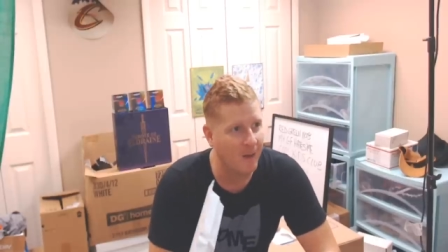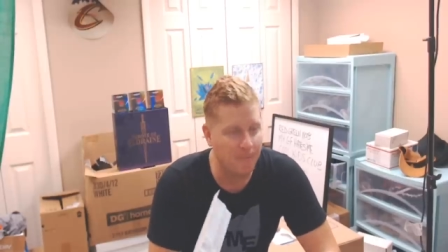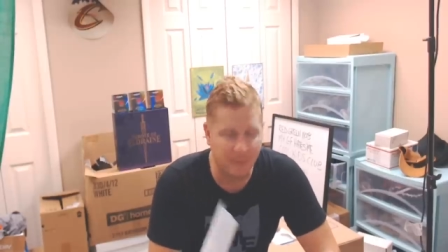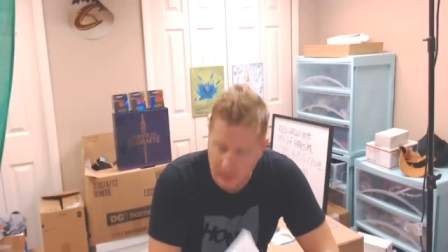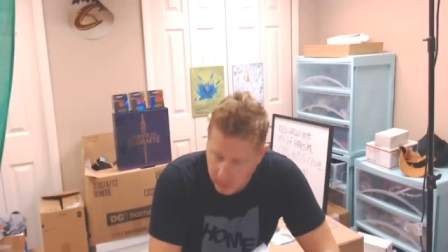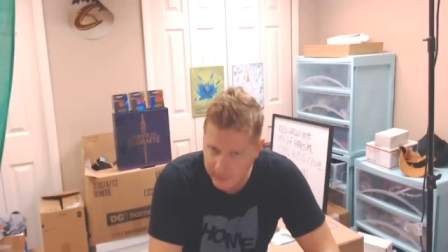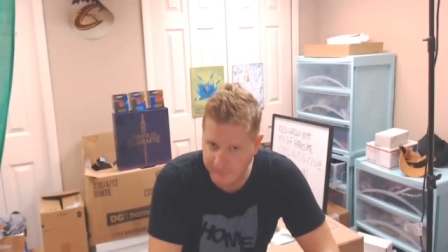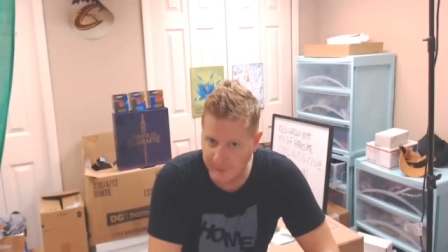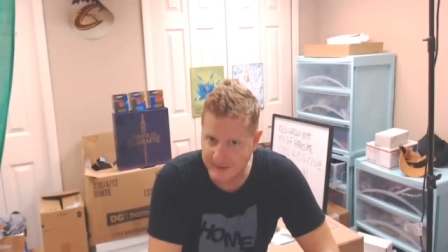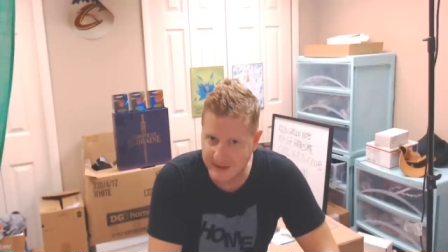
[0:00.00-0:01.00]

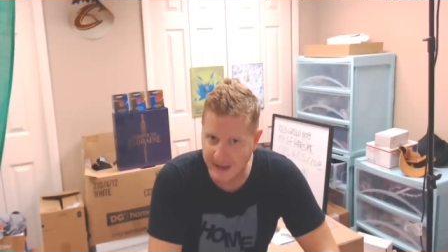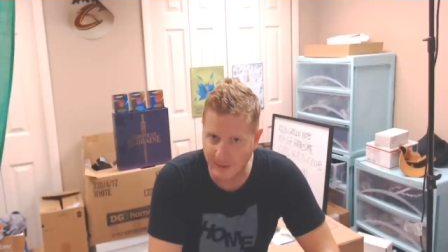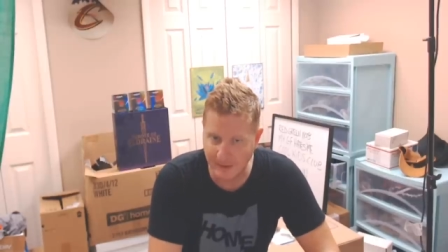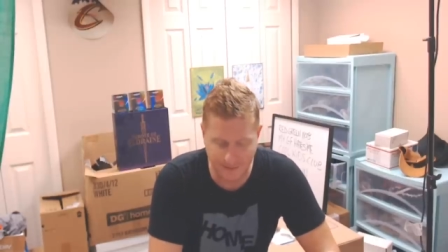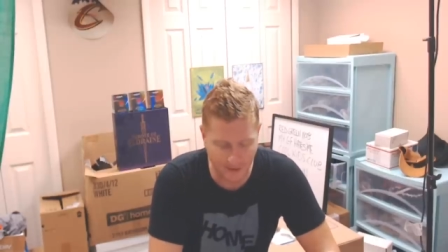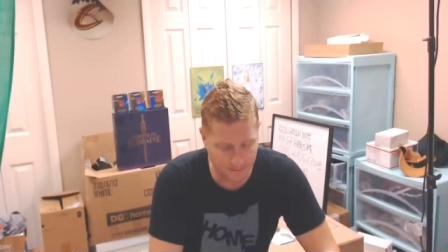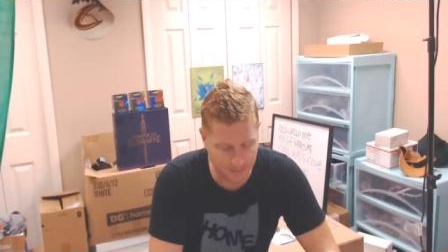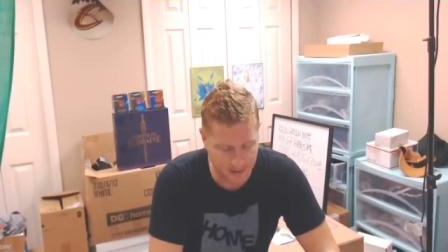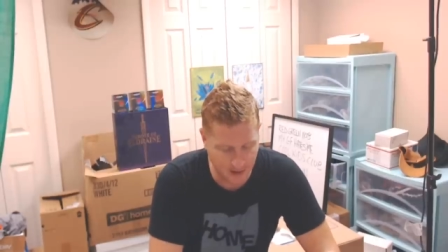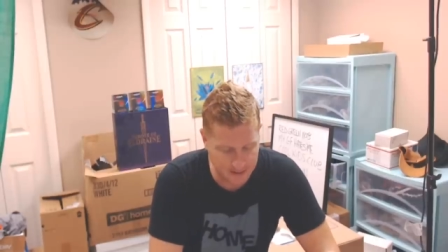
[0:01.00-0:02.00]
Beautifully said right there
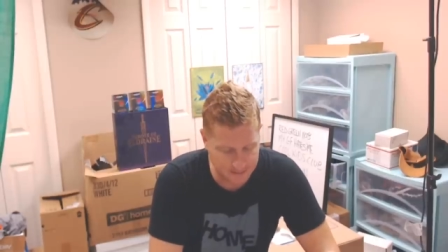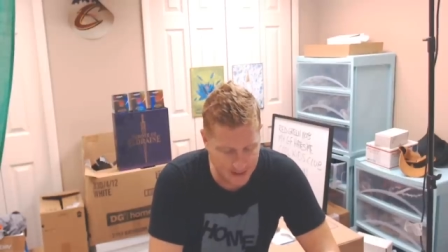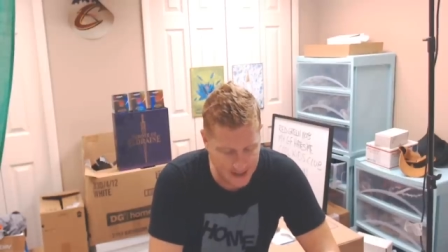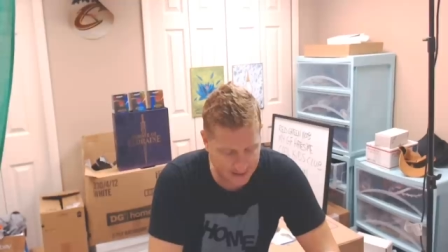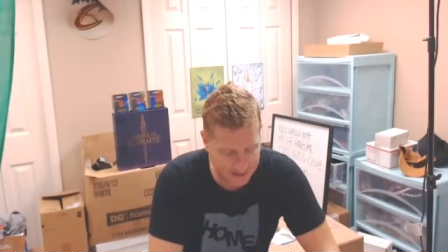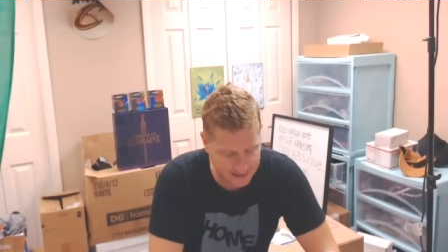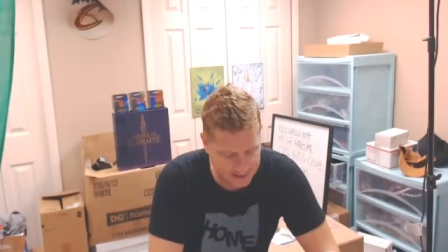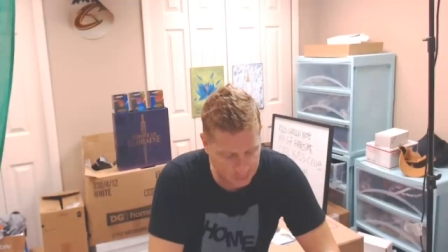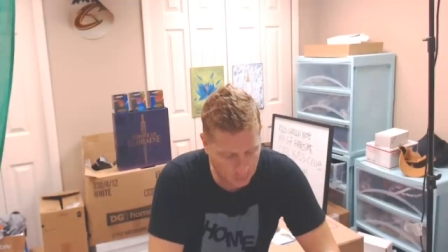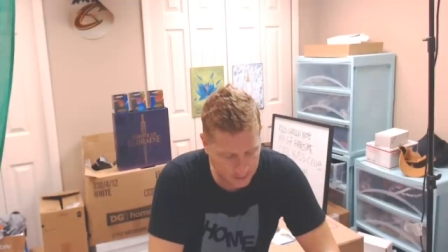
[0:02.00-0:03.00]
because, man, this
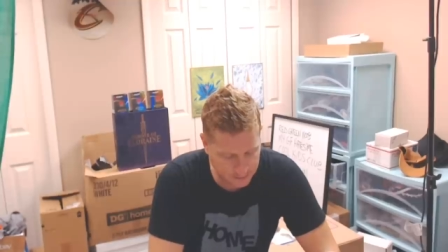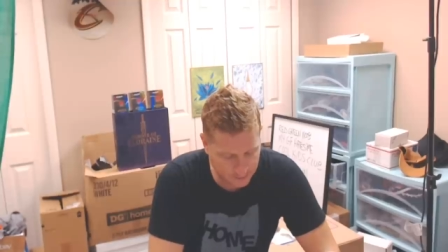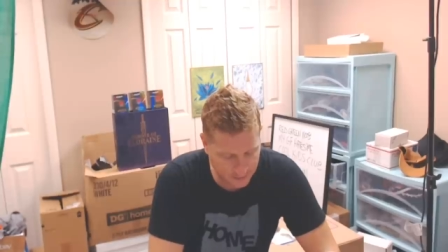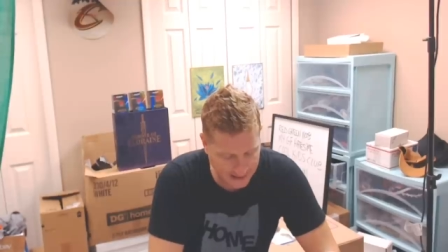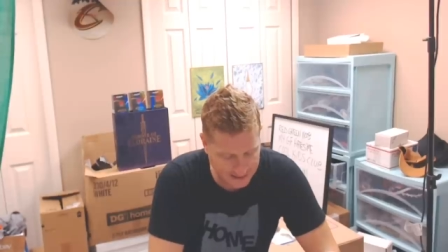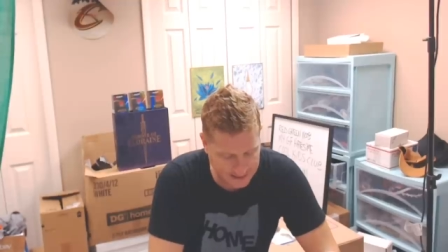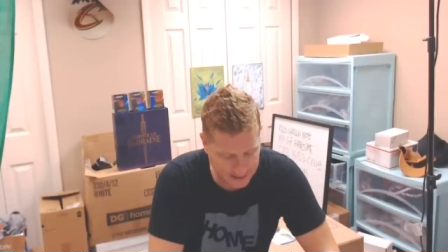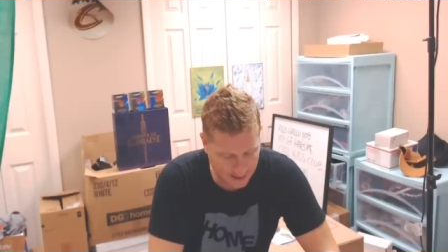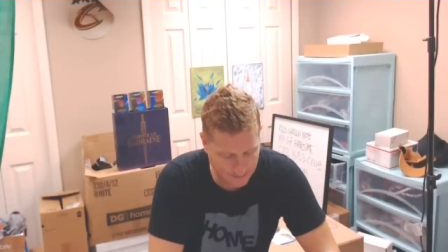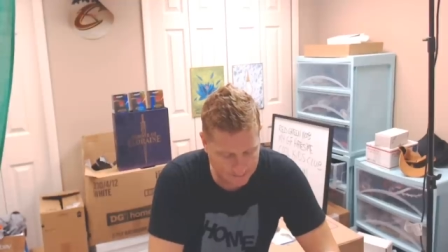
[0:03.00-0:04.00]
is one of the things
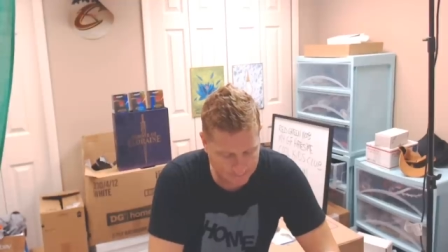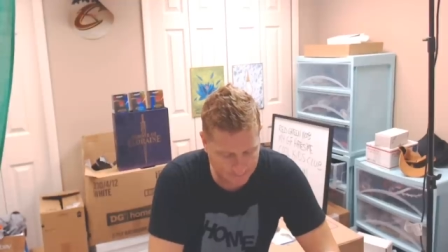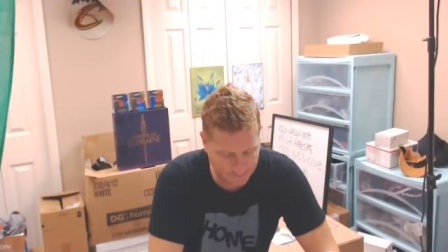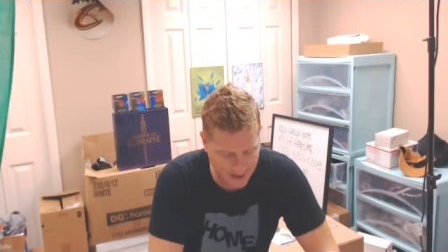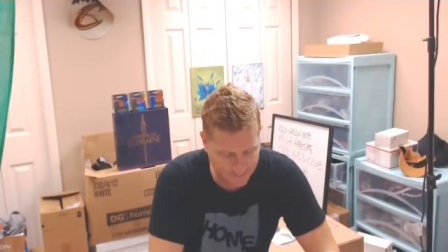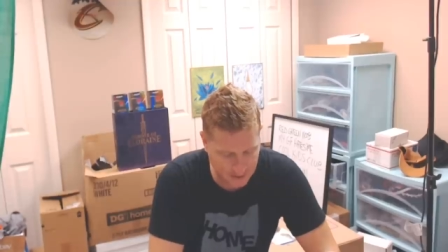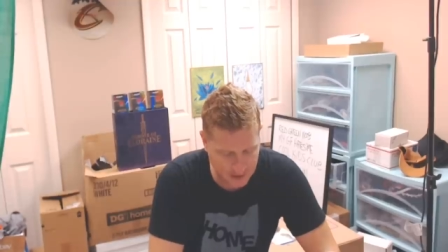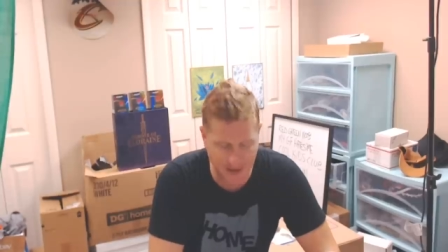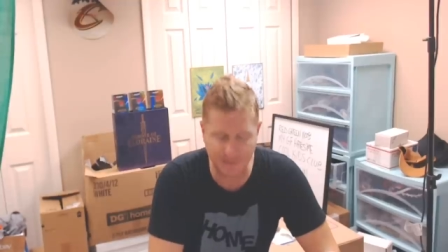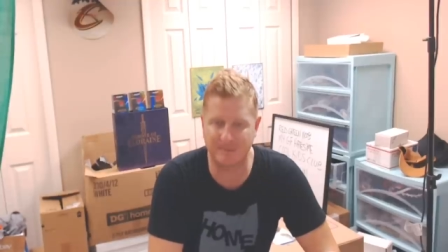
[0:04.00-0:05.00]
um, that the
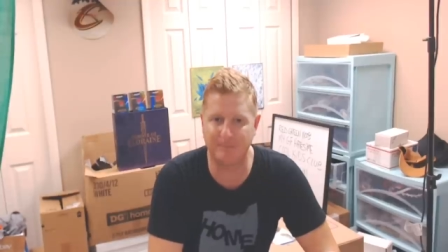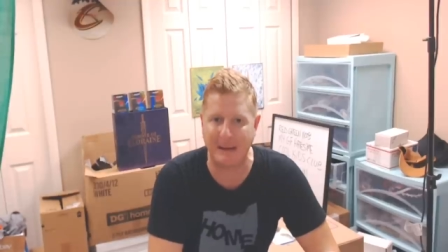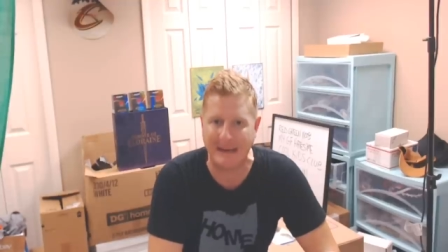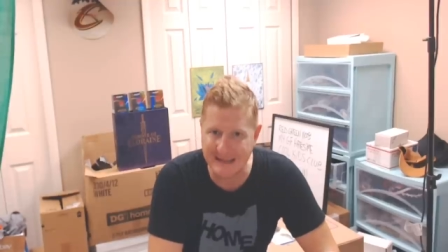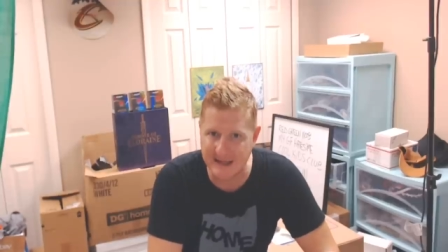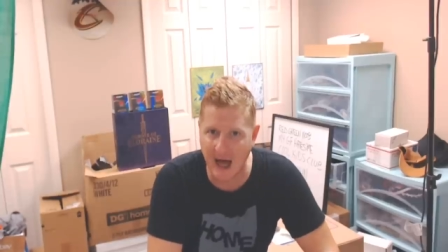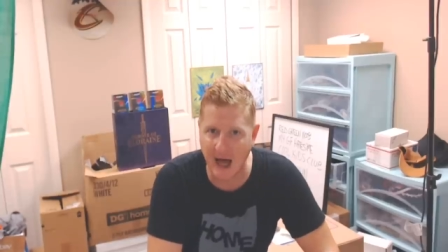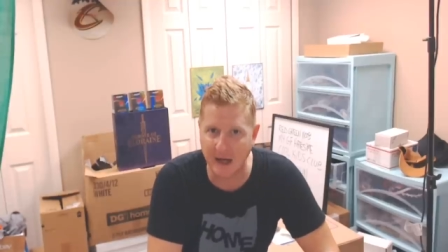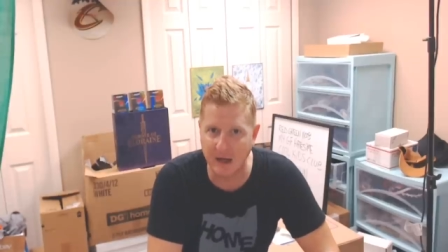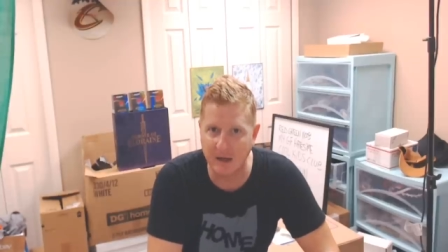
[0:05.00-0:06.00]
channel was based on